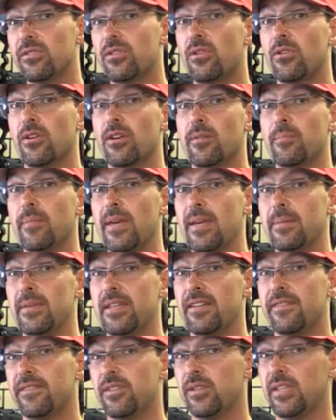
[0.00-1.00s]
or
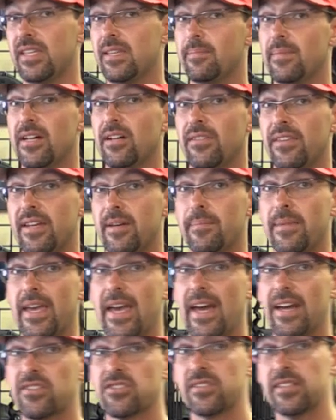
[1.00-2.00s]
maybe if you emailed them, they
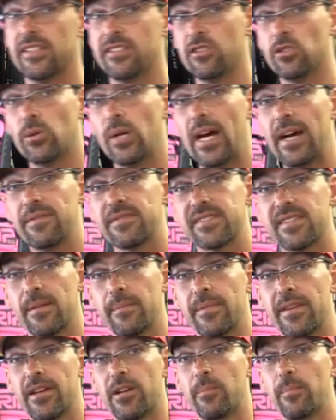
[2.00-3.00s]
actually do have
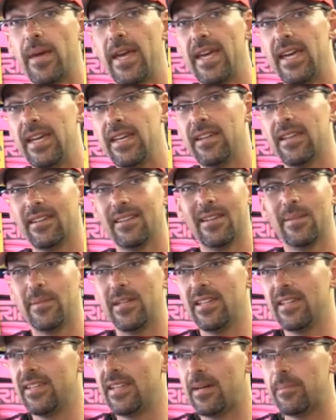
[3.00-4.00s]
some that are made in
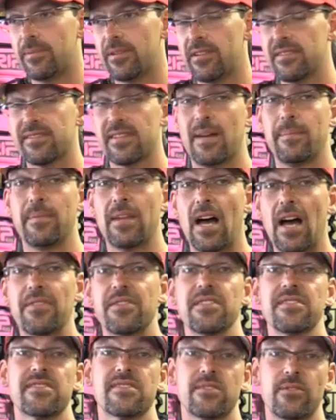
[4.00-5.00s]
limited numbers. I'm not
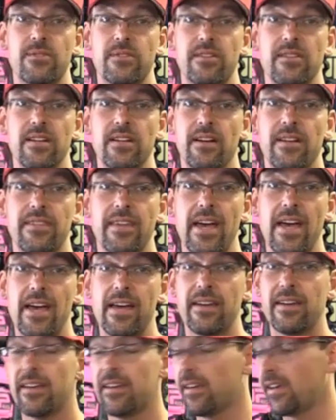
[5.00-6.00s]
the story on
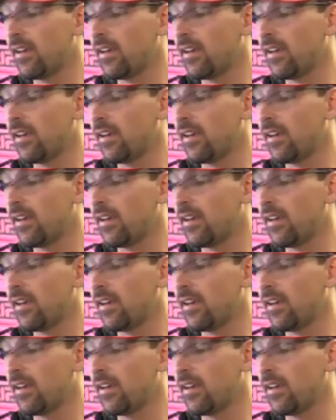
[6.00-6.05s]
that.